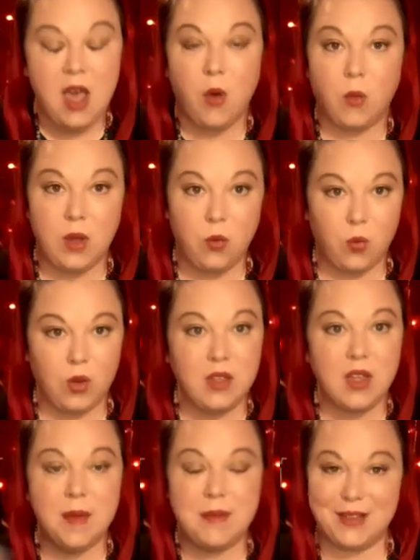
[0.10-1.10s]
we will
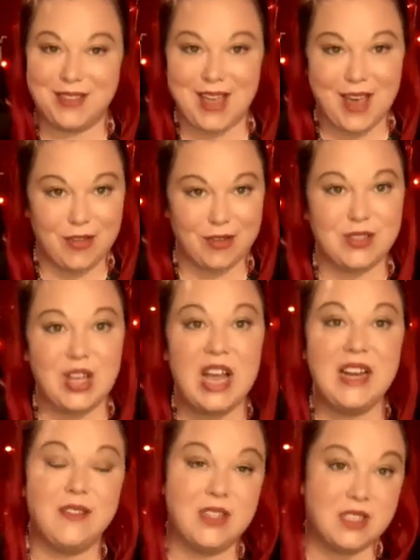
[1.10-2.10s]
come out the other
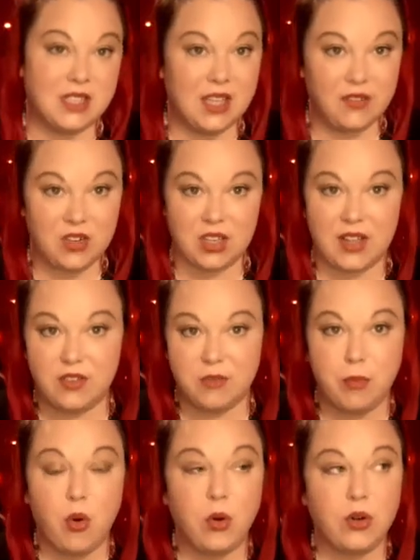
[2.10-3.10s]
side of this 1111
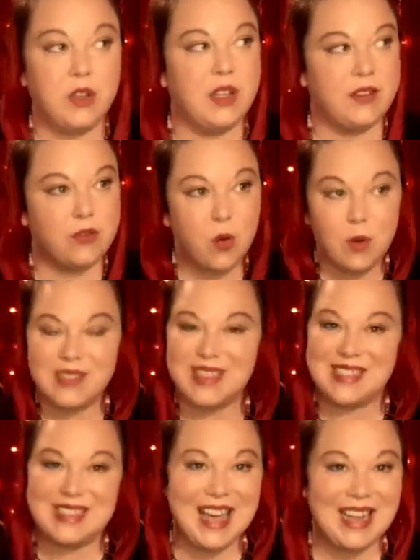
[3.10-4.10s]
portal. And of course,
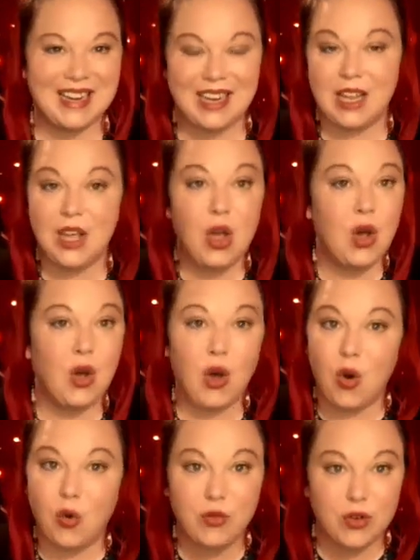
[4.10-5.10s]
it's not
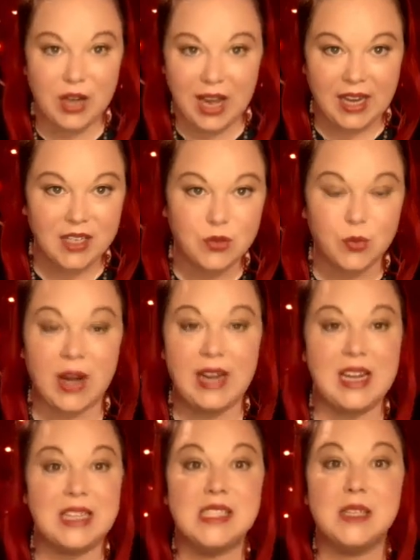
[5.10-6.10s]
overnight, right?
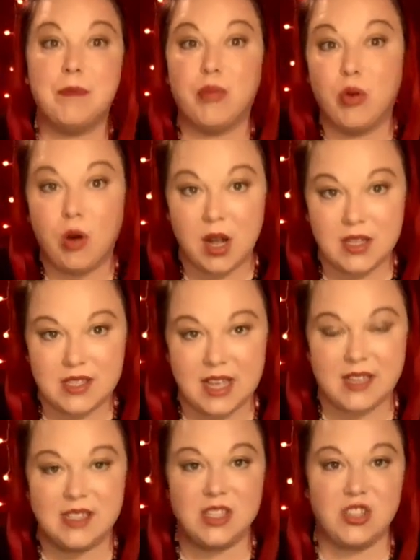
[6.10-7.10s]
It's a
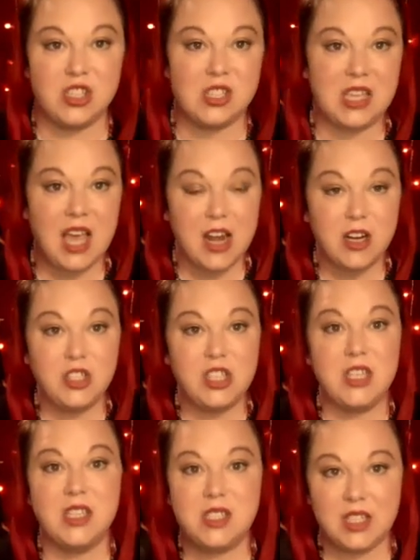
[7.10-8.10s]
process. It's just the
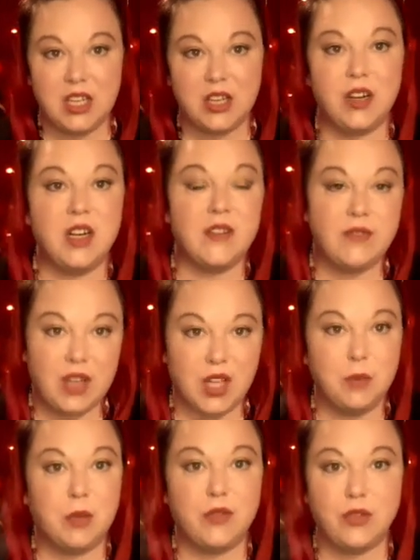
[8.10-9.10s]
energy is here and
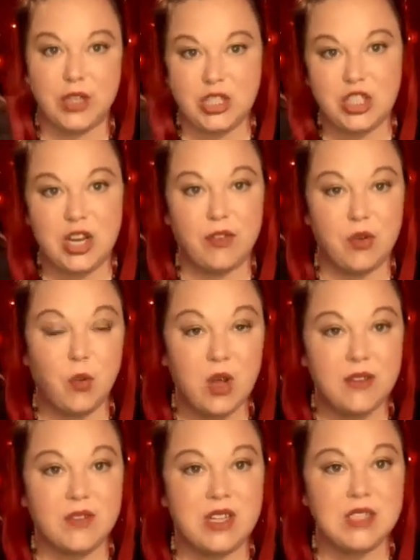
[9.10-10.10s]
available for each and every one
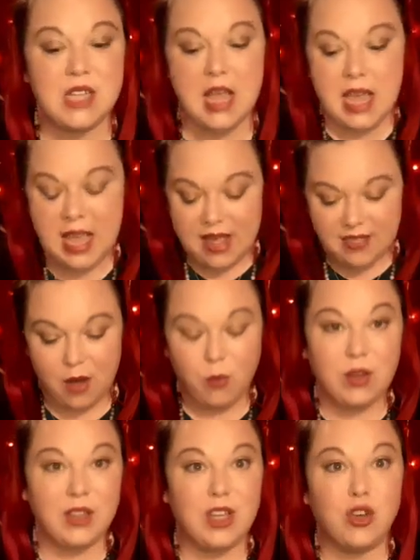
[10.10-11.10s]
of us that
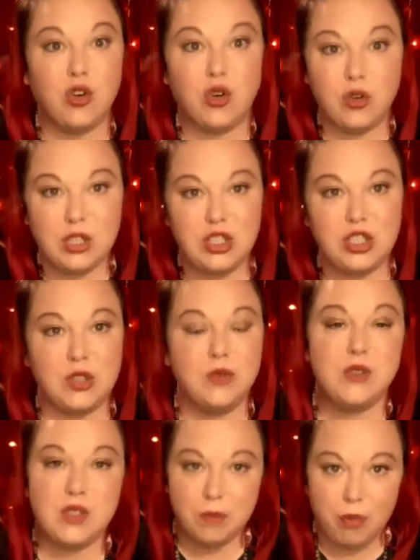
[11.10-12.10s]
will encourage you,
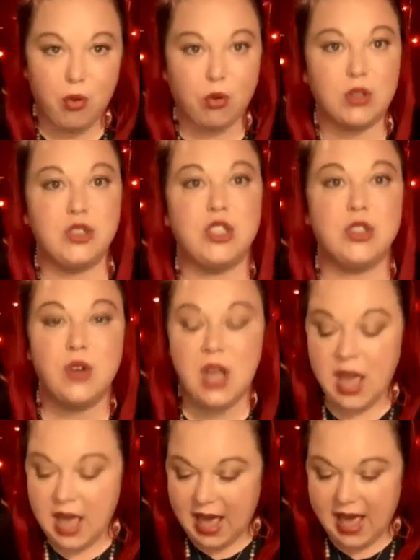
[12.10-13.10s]
support you,
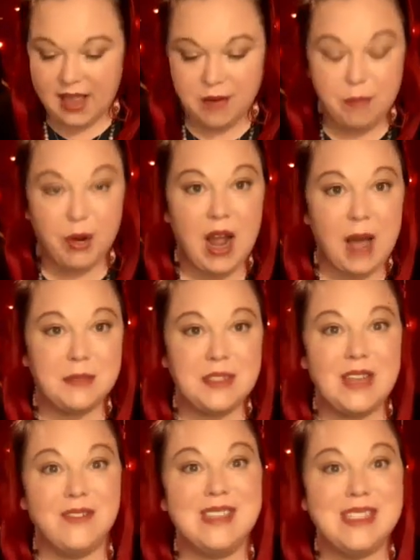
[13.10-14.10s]
and perhaps
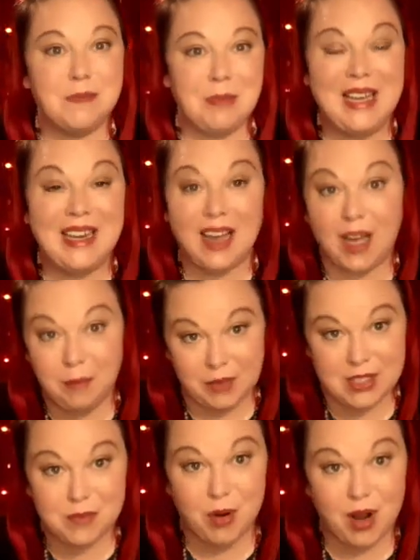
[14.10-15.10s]
even speed up
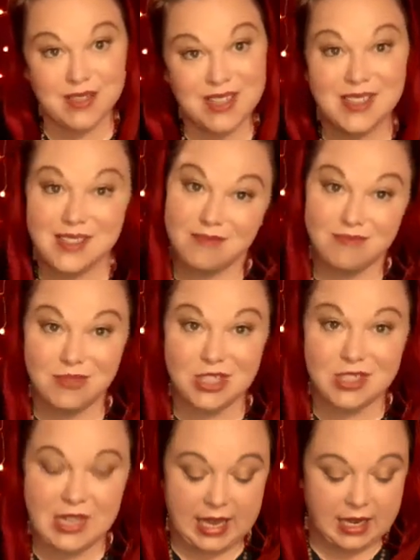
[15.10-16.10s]
this process.
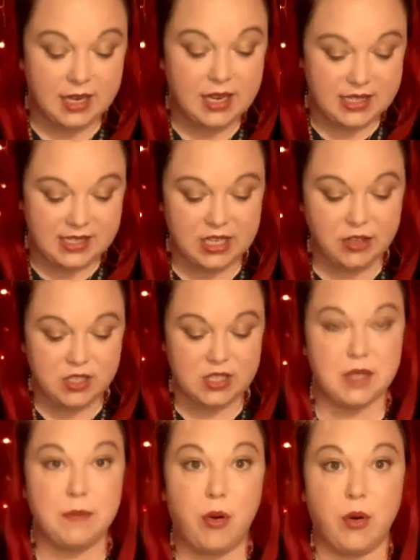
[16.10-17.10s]
Just saying, it's here to
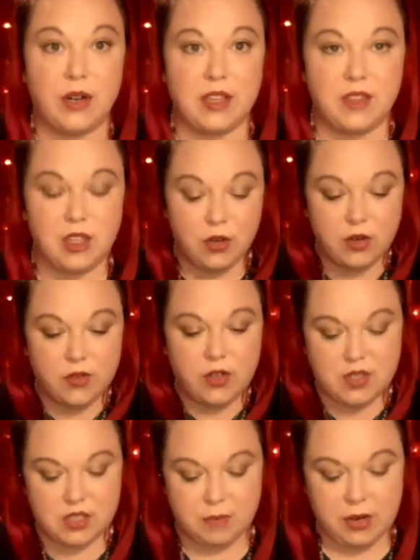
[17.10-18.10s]
support it. The
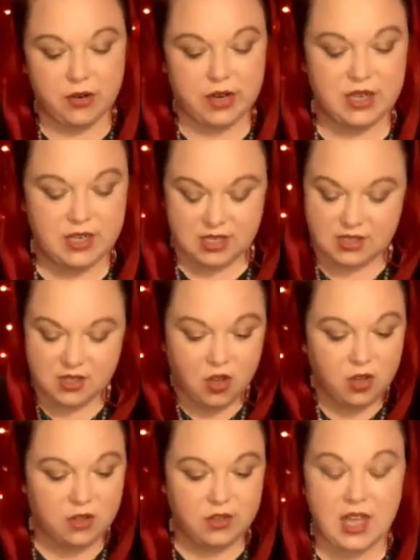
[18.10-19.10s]
universe, spirit, it's
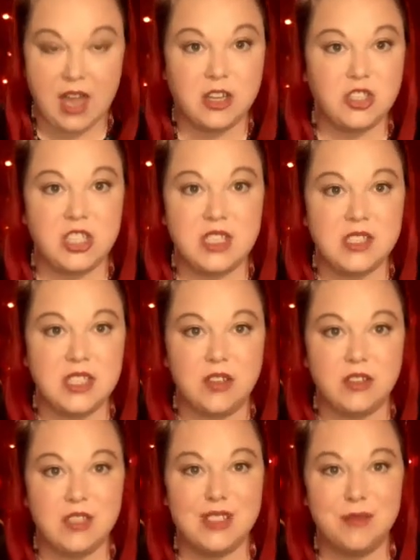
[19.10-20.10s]
all, the energy is here
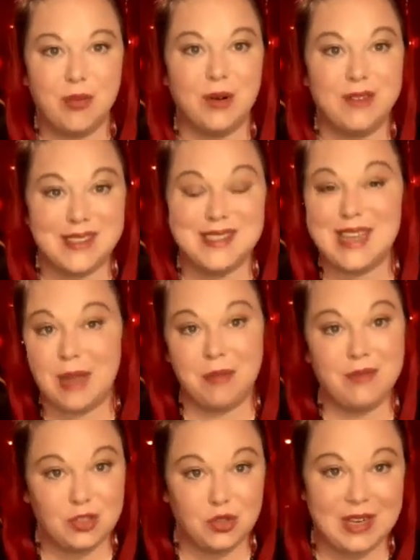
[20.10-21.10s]
to support this type
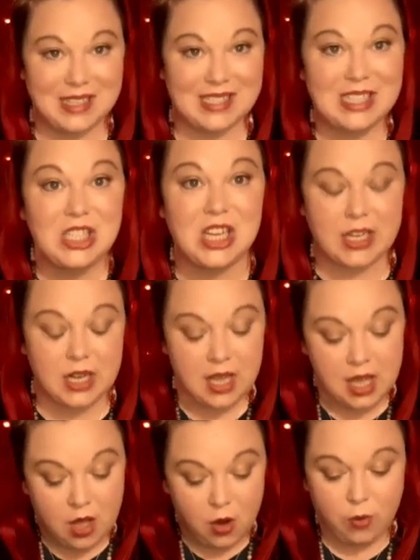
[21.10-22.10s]
of a transition,
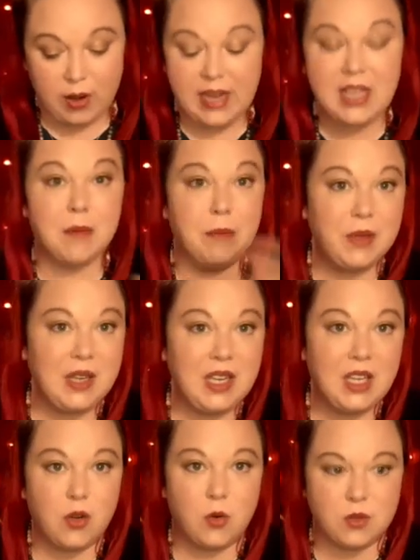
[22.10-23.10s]
right? Completing
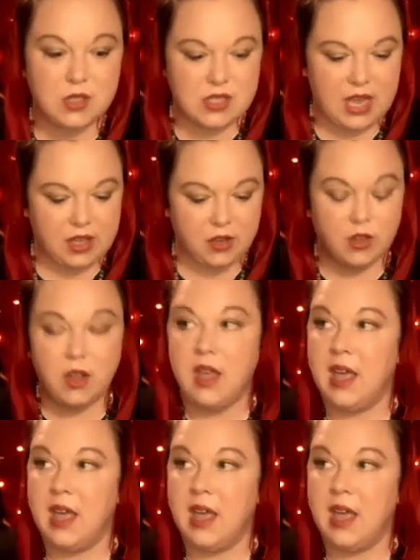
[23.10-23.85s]
an old cycle,